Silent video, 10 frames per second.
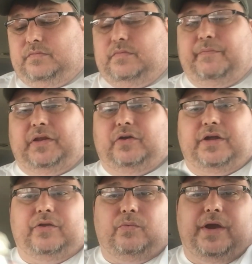look
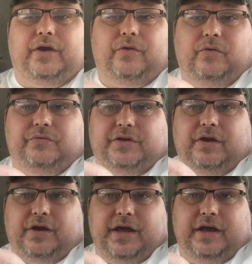in the ring grooves
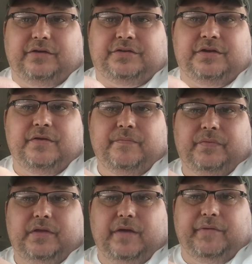there, guys.
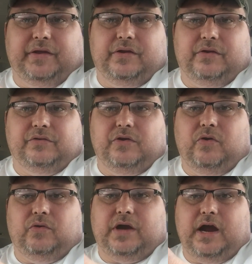There is
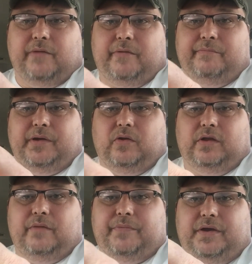no carbon
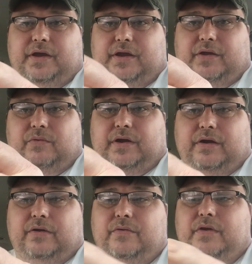buildup
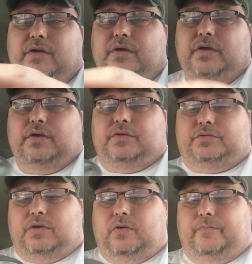anywhere.
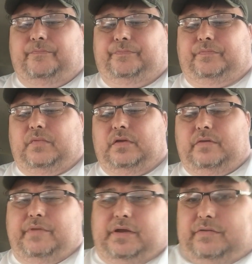So
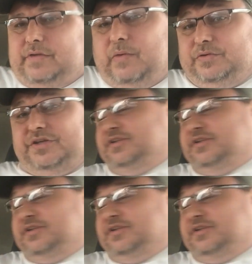that was a